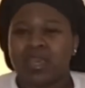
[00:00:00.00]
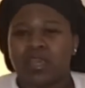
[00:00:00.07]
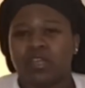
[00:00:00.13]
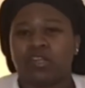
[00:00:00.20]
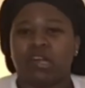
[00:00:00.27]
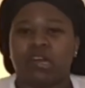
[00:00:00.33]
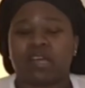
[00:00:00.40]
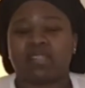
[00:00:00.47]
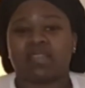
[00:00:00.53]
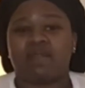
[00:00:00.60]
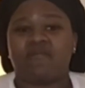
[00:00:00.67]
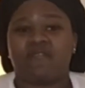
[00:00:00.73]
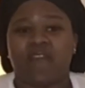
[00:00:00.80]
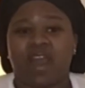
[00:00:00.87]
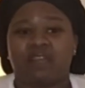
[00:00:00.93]
You know, because
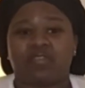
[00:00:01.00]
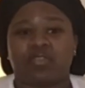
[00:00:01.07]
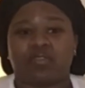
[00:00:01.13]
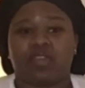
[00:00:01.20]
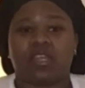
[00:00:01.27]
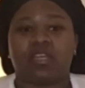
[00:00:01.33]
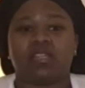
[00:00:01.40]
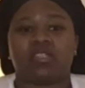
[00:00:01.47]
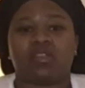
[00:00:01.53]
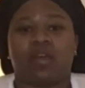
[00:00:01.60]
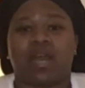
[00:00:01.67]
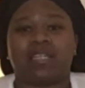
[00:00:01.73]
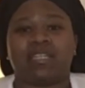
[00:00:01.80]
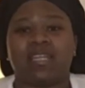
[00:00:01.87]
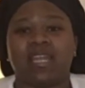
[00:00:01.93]
I'm 5'3", so
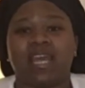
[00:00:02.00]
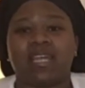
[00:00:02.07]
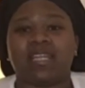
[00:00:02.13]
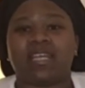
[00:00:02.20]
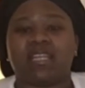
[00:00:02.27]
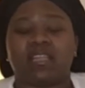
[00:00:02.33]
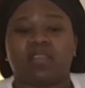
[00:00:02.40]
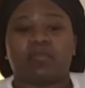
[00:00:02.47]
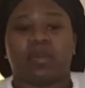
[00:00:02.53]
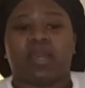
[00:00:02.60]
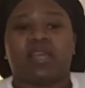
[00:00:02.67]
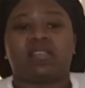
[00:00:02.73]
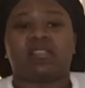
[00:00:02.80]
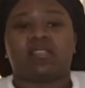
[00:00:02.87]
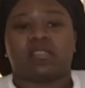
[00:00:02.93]
I did have to get the
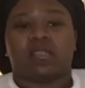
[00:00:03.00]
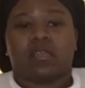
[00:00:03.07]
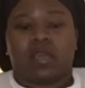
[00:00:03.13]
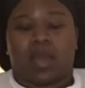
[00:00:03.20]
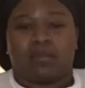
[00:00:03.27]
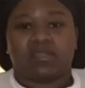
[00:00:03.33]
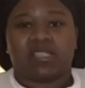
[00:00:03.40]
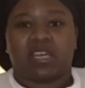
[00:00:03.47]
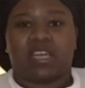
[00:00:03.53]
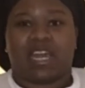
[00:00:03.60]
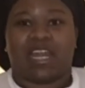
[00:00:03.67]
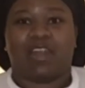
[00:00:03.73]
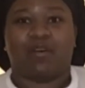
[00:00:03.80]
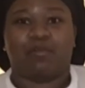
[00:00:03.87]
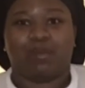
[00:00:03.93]
pants. I'm going to tell
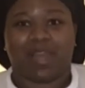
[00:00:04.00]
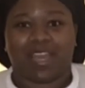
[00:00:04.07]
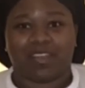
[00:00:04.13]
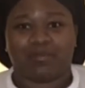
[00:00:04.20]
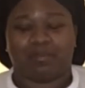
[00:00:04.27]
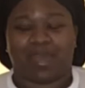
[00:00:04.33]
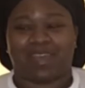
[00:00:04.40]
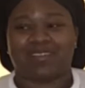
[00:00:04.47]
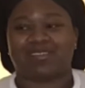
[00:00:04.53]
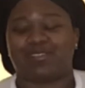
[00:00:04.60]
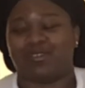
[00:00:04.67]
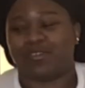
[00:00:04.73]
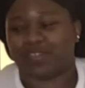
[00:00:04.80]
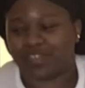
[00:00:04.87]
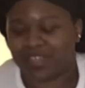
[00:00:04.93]
y'all a little black
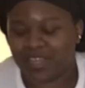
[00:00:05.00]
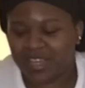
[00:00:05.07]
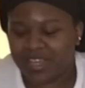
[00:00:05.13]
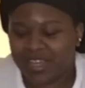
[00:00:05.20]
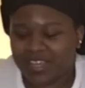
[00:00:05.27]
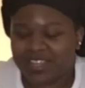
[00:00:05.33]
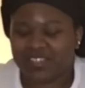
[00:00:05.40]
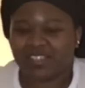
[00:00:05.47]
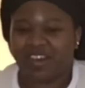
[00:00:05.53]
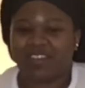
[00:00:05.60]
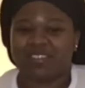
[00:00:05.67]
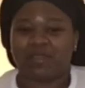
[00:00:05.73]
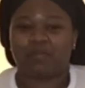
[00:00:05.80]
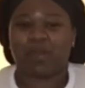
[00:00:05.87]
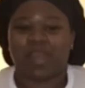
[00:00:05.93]
backstory.
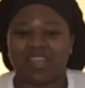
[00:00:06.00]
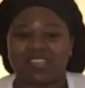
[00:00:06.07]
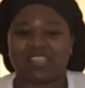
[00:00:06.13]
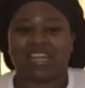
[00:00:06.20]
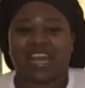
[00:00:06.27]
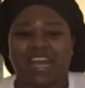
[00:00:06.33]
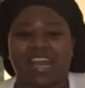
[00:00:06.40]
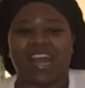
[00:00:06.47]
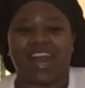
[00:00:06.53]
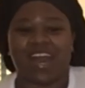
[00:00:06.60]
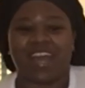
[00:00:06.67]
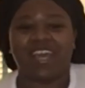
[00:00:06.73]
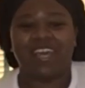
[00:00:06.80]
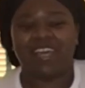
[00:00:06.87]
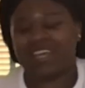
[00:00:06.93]
So the pants that
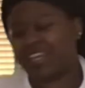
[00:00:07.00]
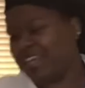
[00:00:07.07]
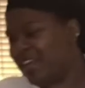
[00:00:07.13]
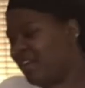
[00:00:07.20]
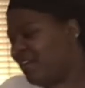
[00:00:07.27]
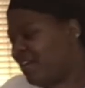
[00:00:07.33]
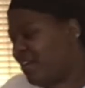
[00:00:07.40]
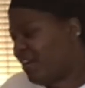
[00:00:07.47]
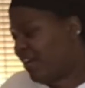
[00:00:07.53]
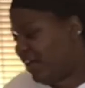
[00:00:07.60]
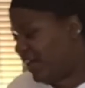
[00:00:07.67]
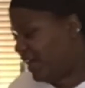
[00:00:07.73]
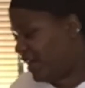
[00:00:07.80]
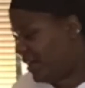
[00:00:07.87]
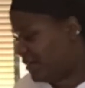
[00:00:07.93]

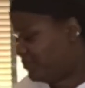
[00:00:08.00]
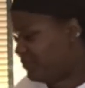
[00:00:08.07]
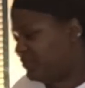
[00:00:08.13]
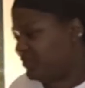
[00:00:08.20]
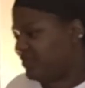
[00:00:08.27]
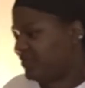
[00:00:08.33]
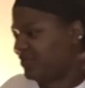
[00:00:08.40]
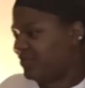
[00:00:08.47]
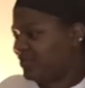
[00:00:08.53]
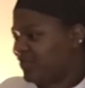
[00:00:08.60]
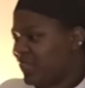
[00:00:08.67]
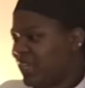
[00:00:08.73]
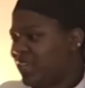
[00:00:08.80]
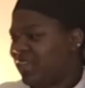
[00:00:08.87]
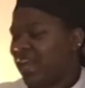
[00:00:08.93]
I got,
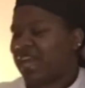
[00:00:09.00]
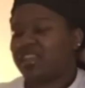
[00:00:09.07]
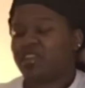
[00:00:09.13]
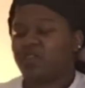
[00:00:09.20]
Not the